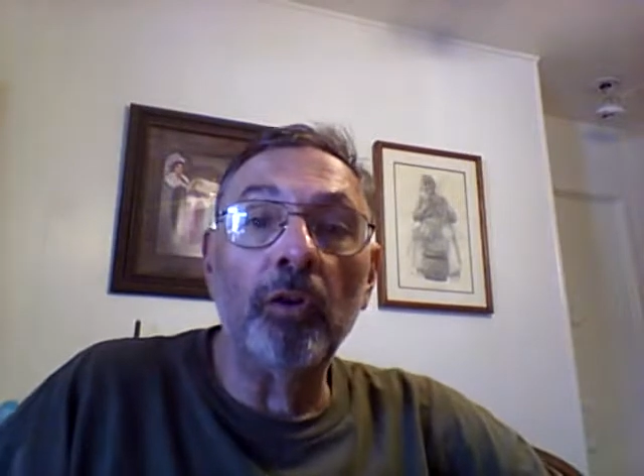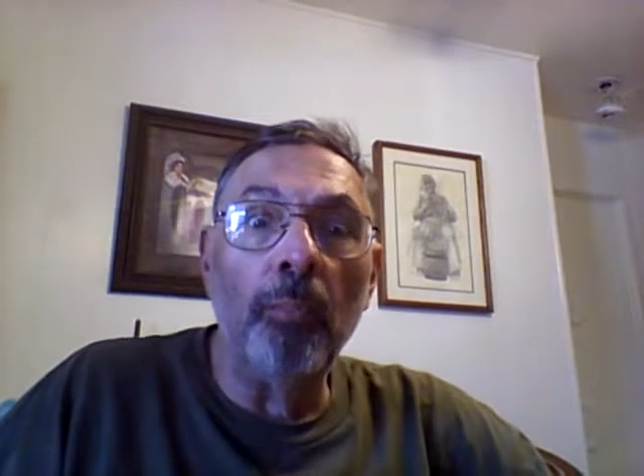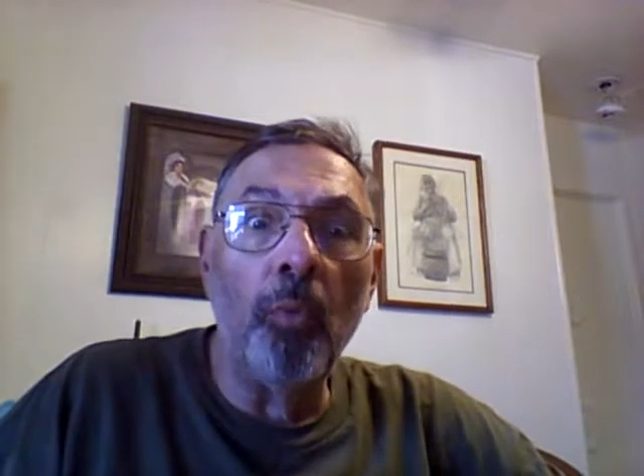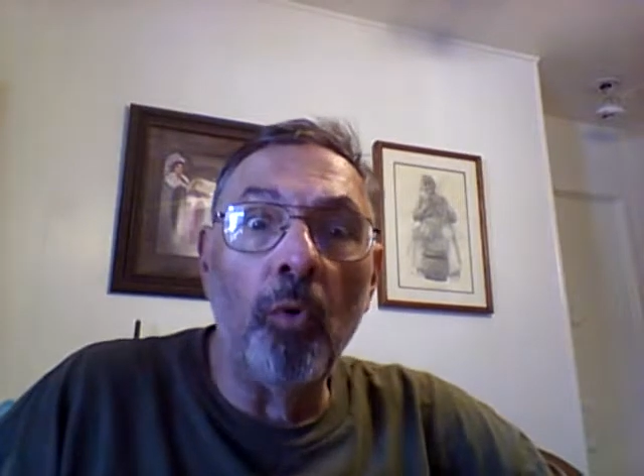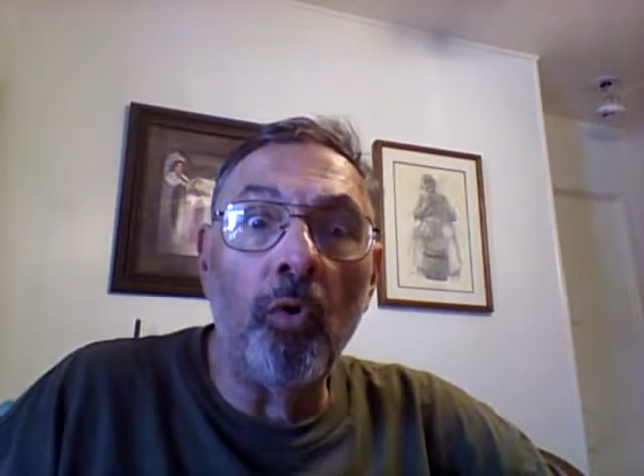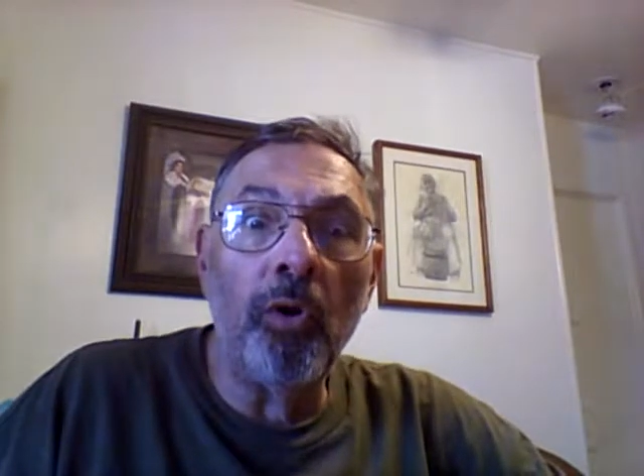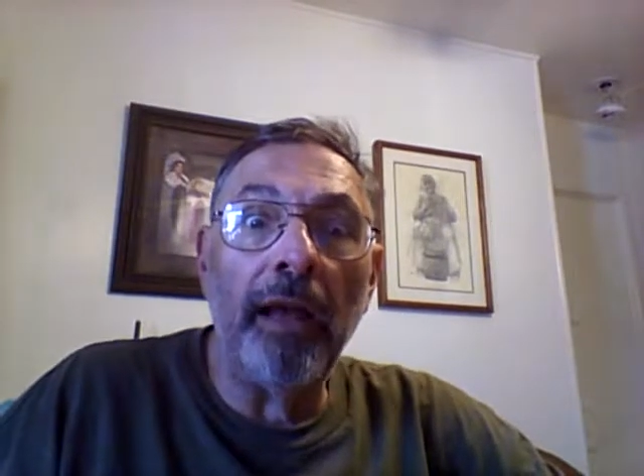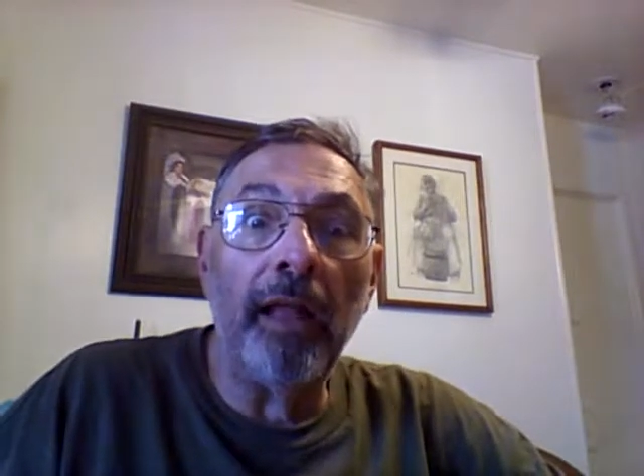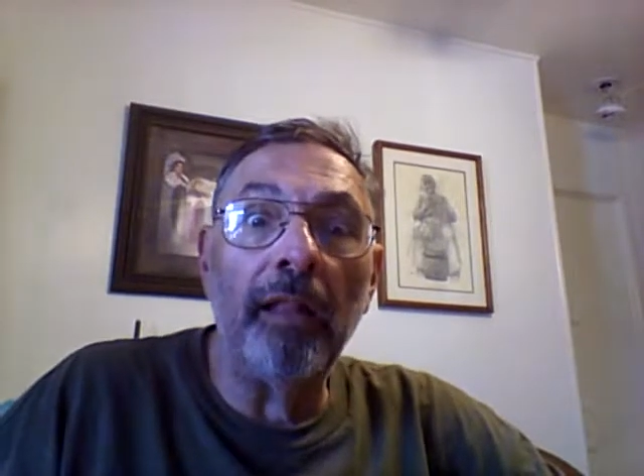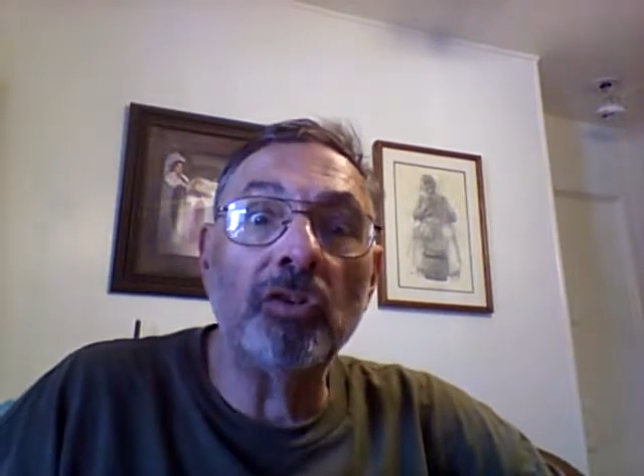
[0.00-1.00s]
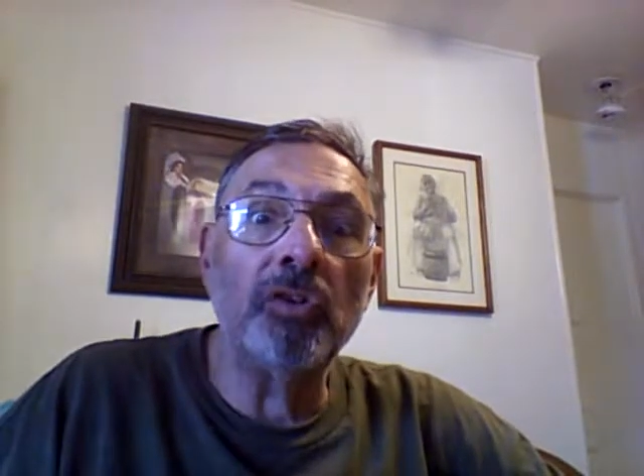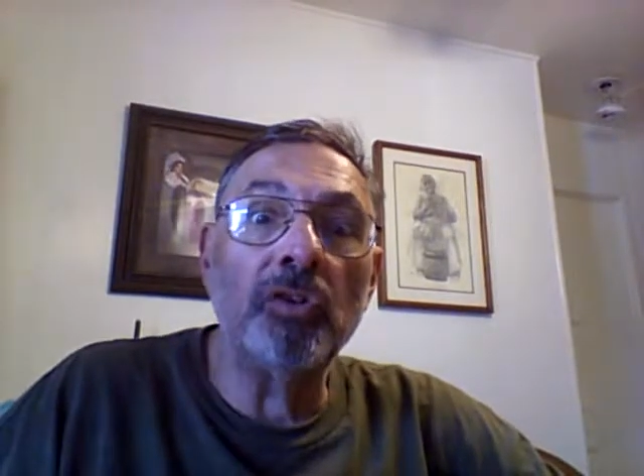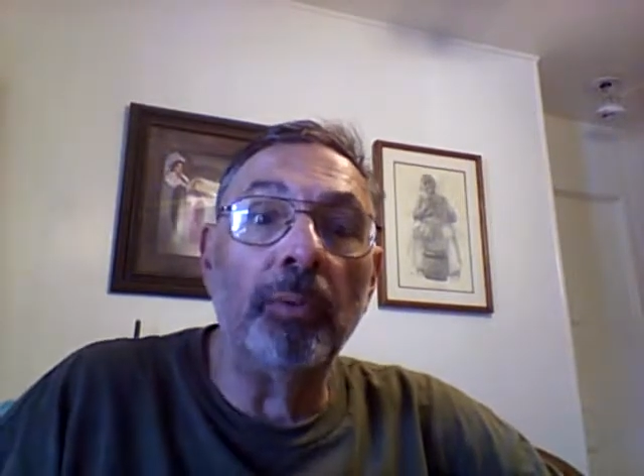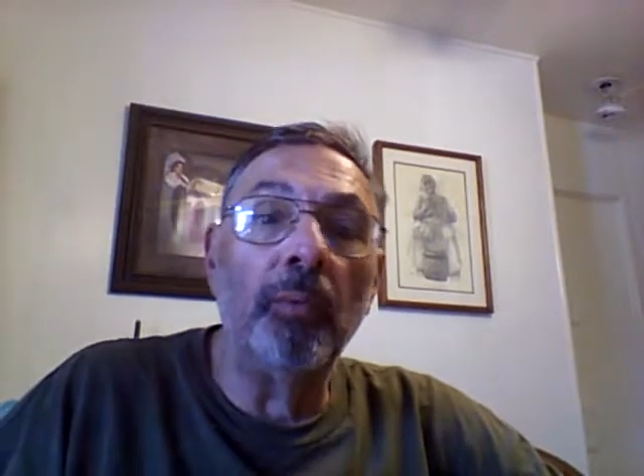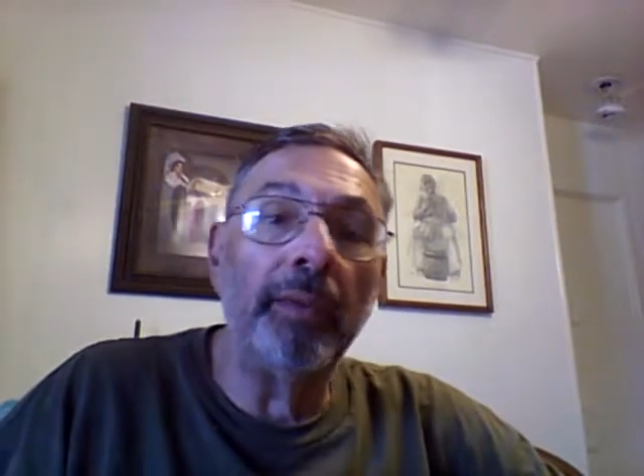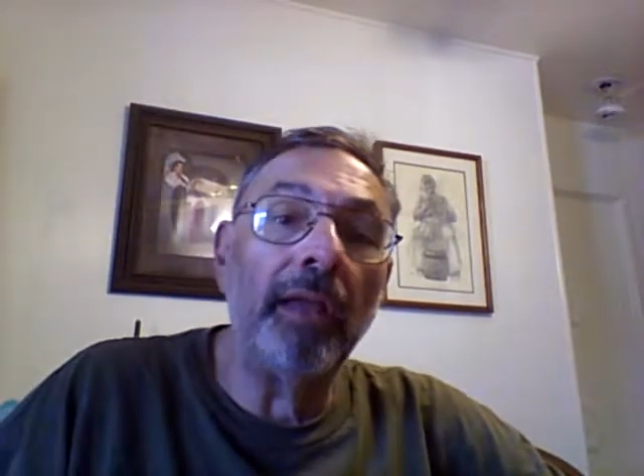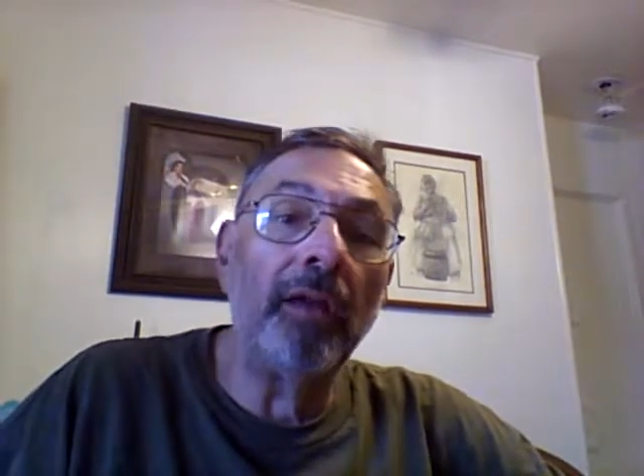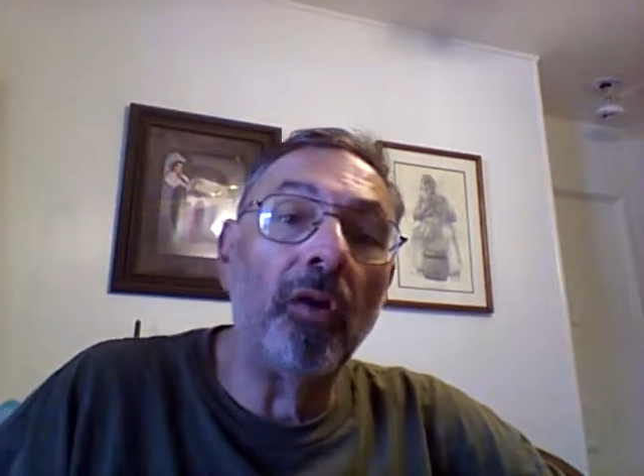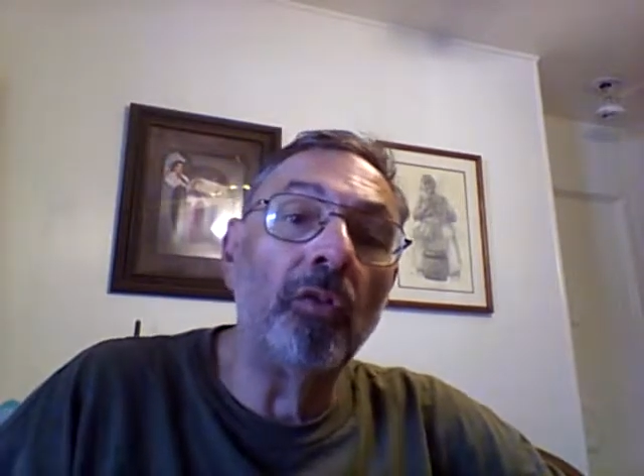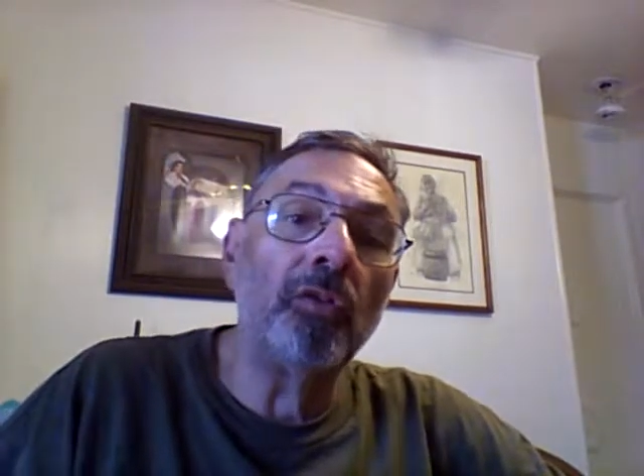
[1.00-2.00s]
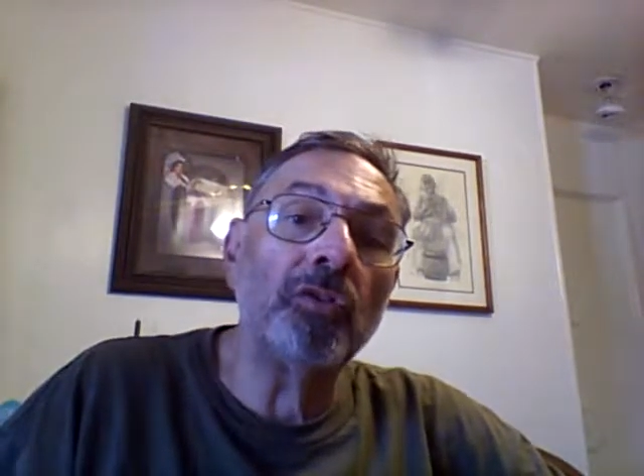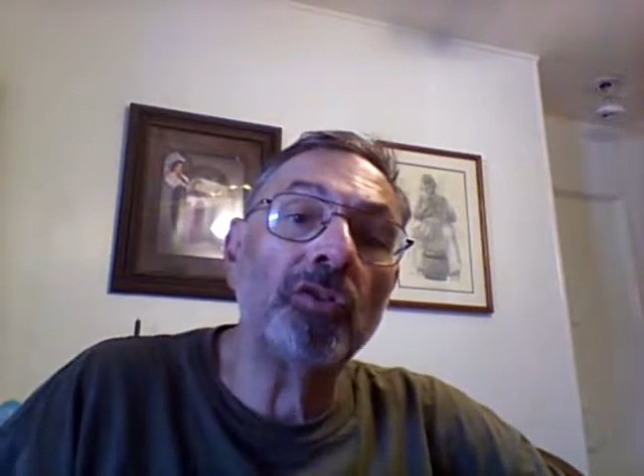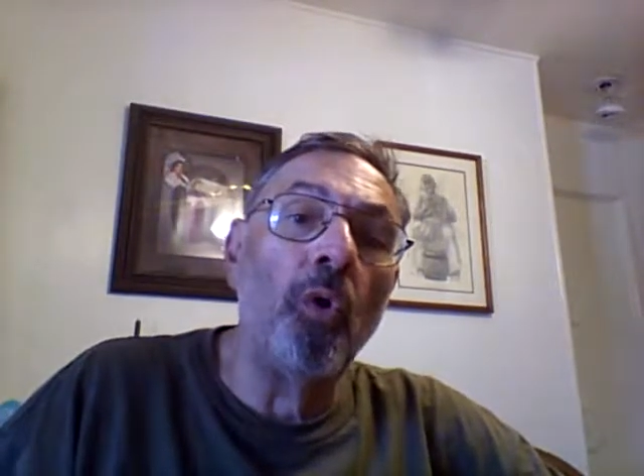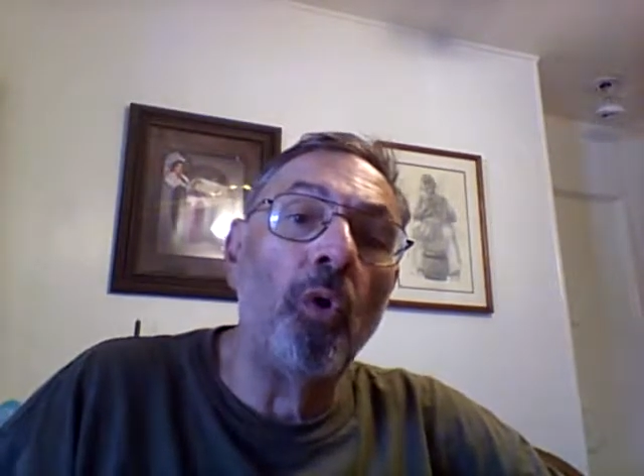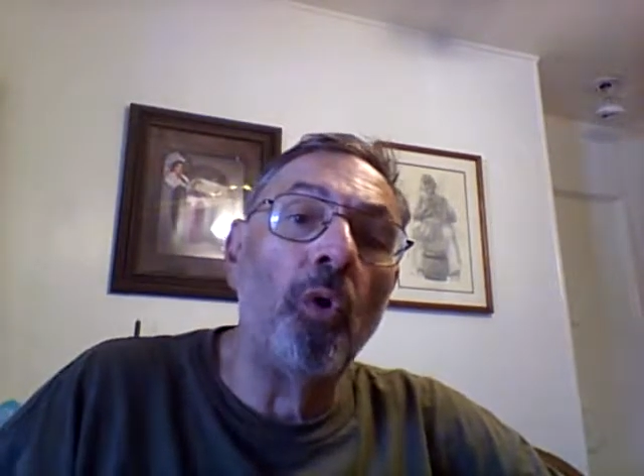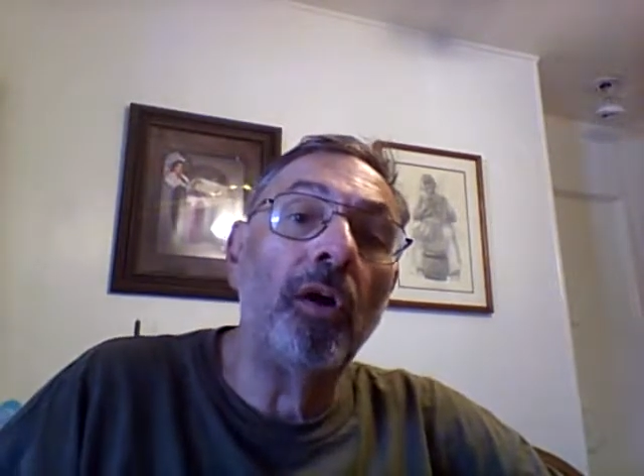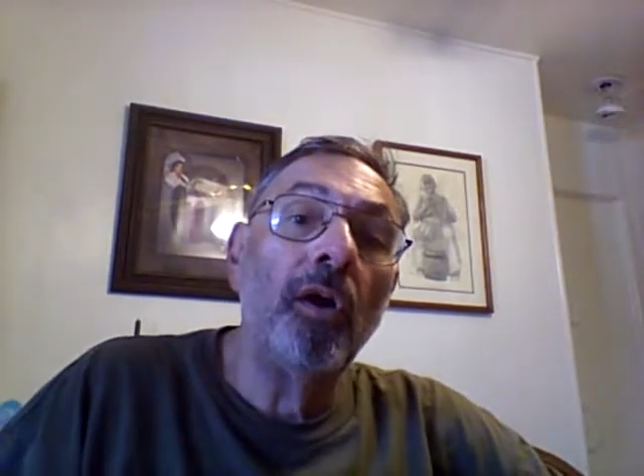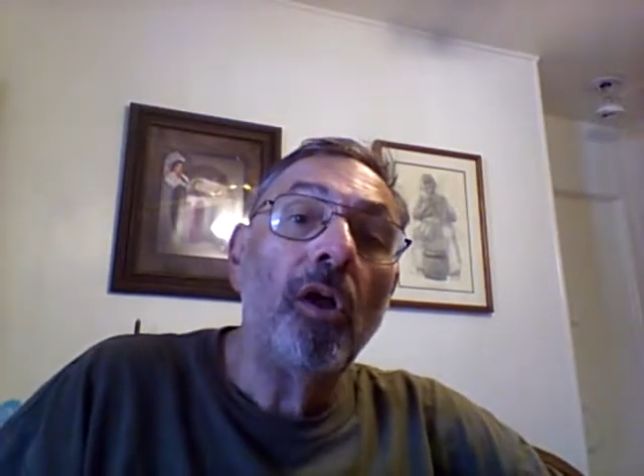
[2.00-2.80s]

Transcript: more knowledgeable when they go to the store,